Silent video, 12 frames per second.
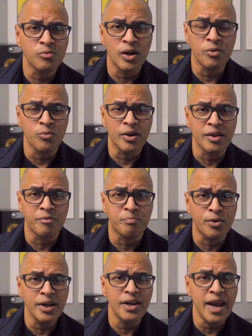went with
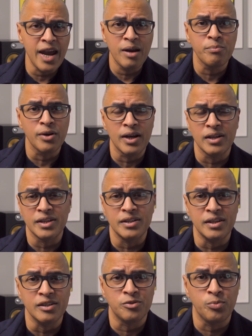bright amber
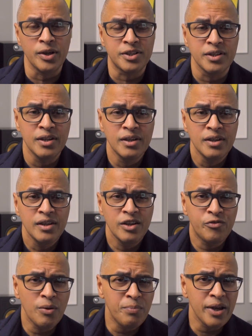LEDs, which,
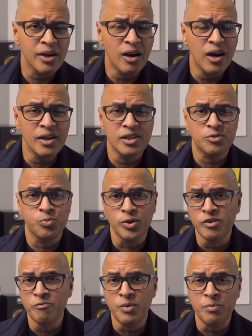if I'm being honest,
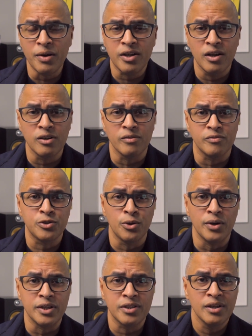wouldn't have been my color of
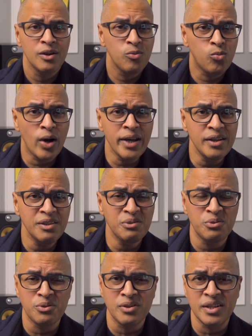choice. White,
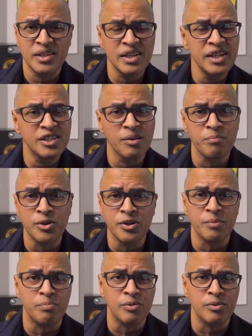or at least a muted